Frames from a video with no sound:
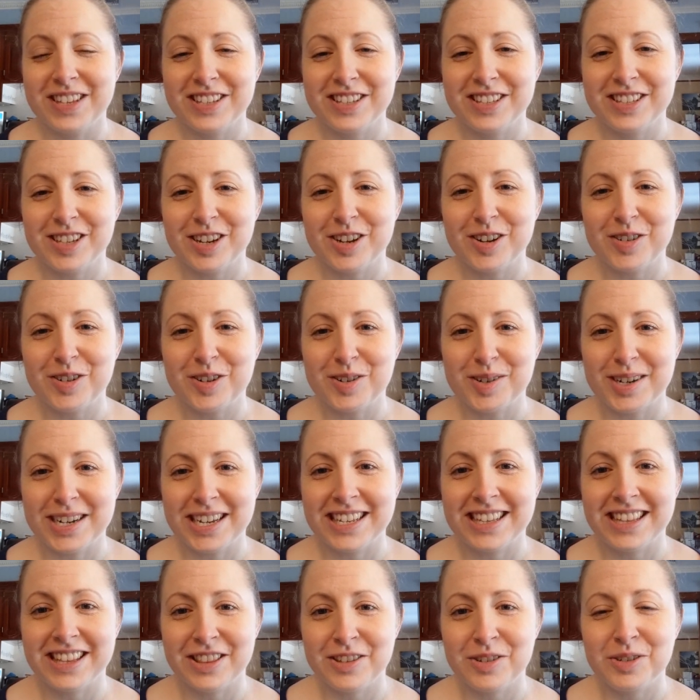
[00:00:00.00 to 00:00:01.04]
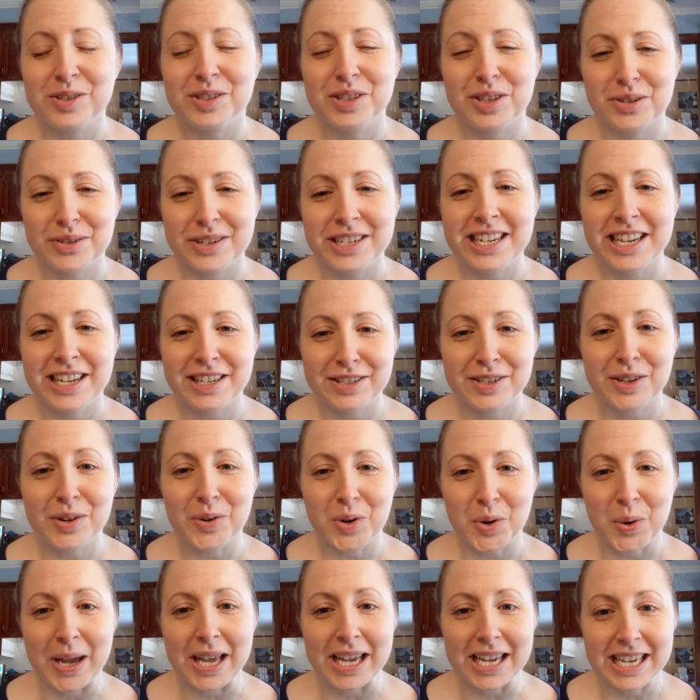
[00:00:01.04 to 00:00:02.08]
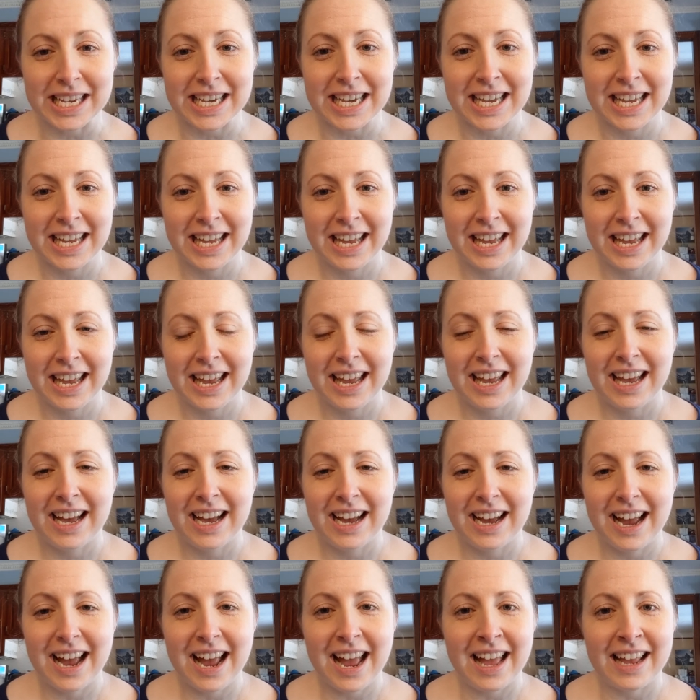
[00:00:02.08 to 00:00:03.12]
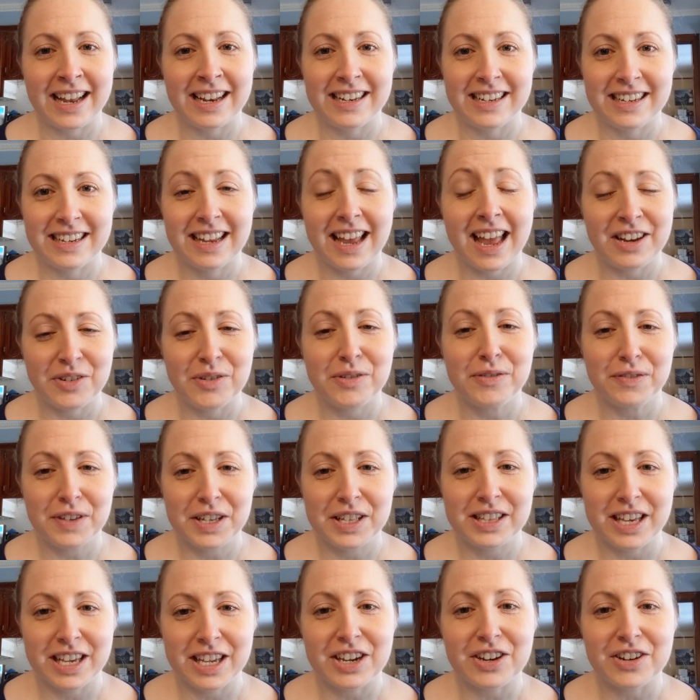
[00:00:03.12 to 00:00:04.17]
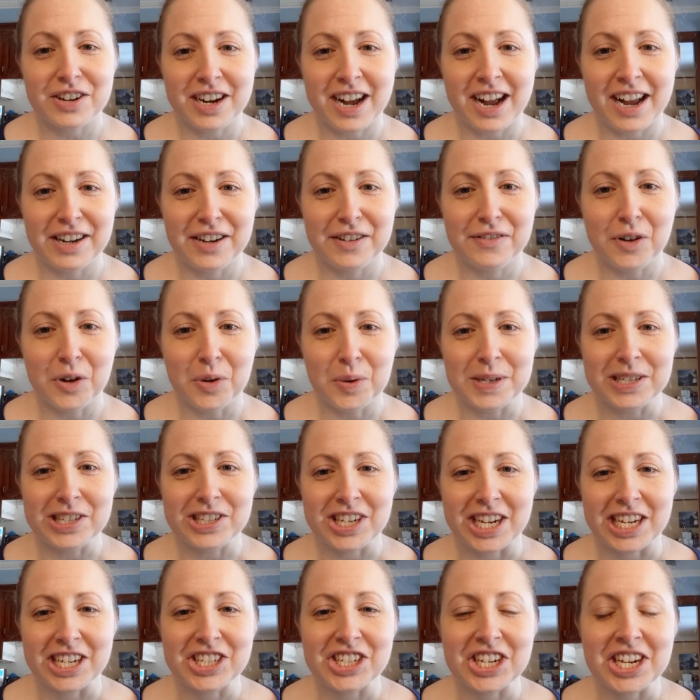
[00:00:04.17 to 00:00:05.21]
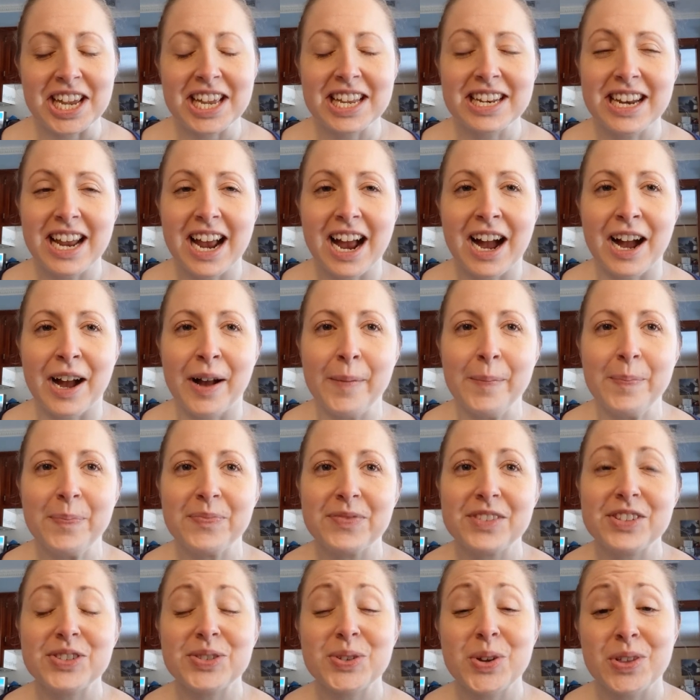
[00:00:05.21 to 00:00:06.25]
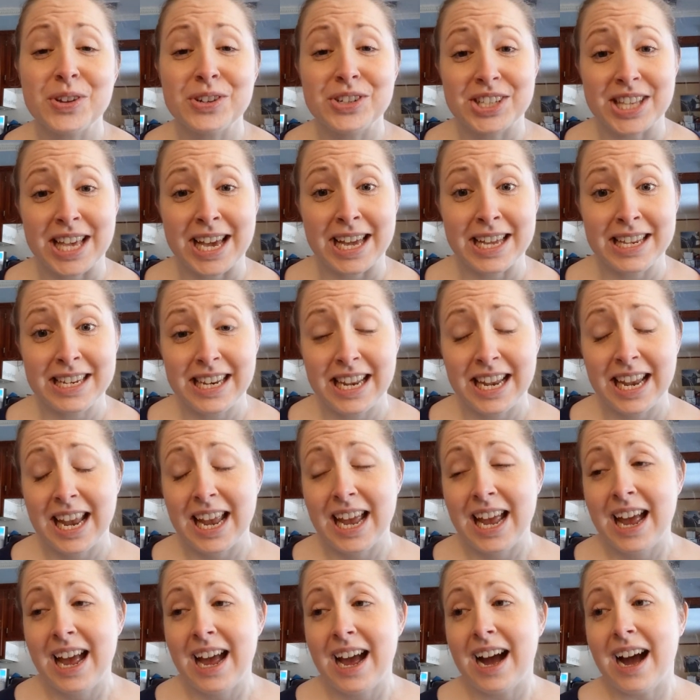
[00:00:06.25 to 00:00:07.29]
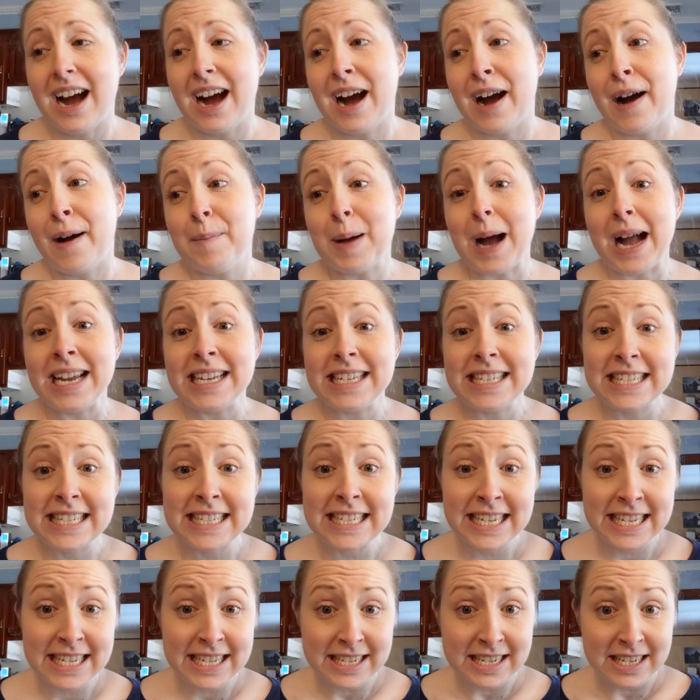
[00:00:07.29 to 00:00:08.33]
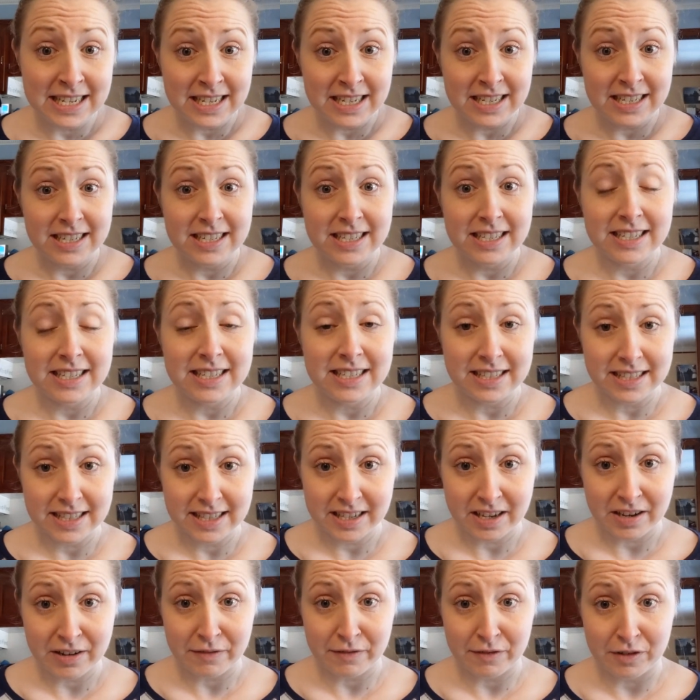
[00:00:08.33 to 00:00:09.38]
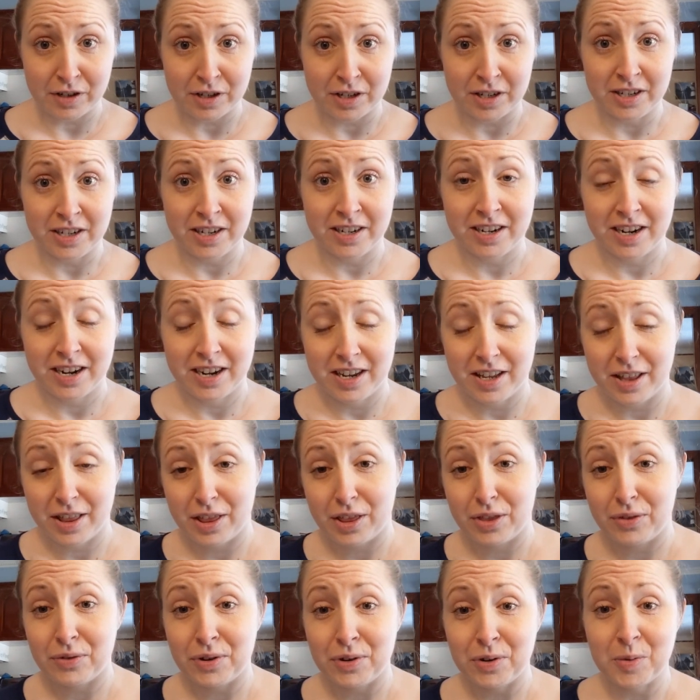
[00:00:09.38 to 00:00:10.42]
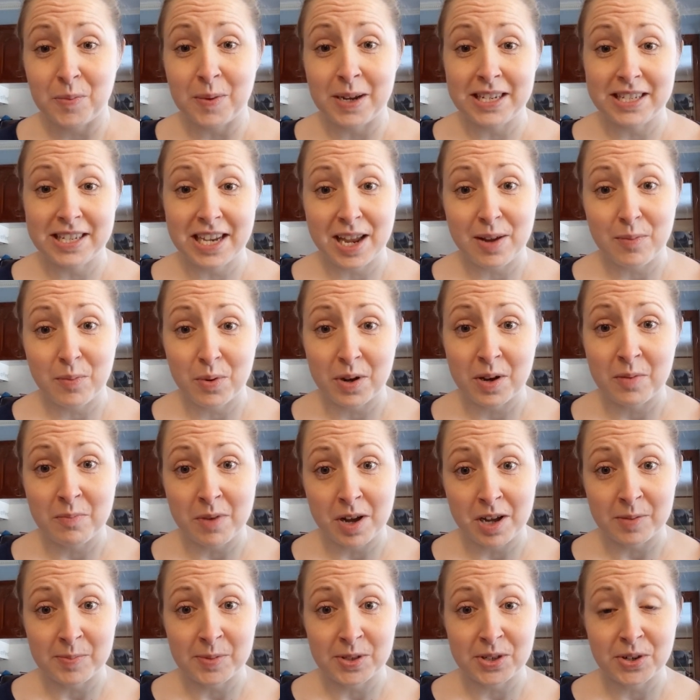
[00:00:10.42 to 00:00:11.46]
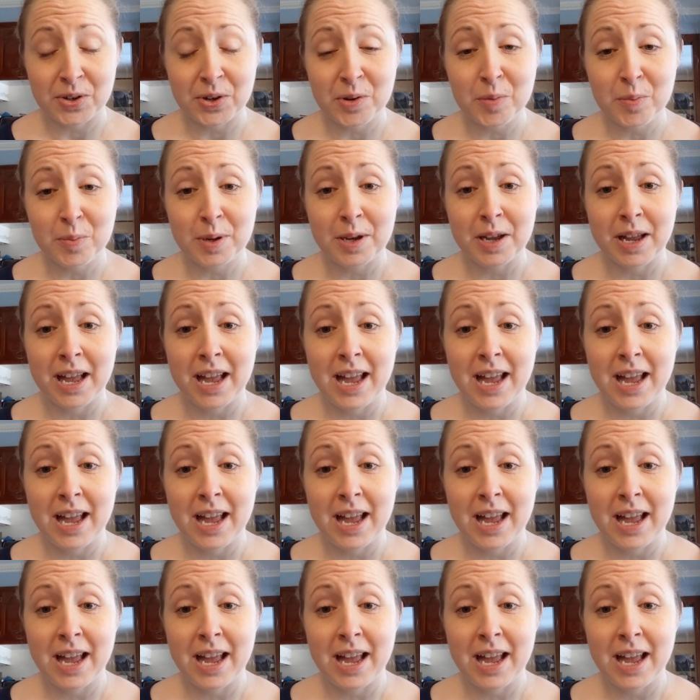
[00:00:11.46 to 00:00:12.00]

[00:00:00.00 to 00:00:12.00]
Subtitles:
So those 3 days go quick, and you feel like you're kind of always changing it. So there's that. I did discover through my type 1 moms group